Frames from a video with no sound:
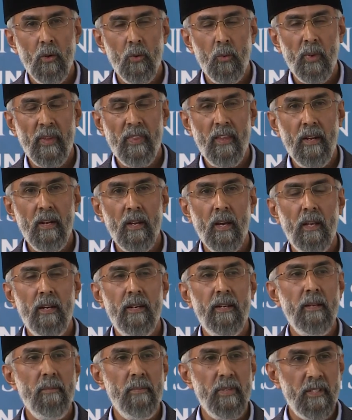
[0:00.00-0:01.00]
within a
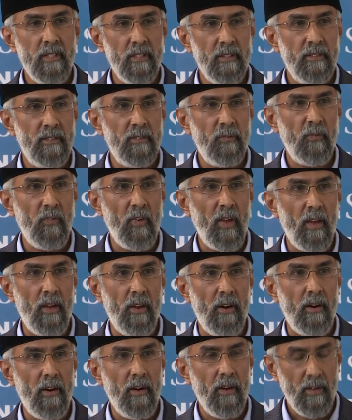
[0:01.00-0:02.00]
limited
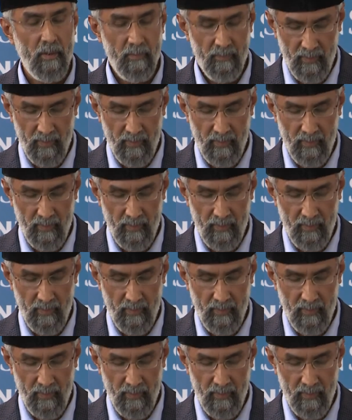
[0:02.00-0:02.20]
sphere,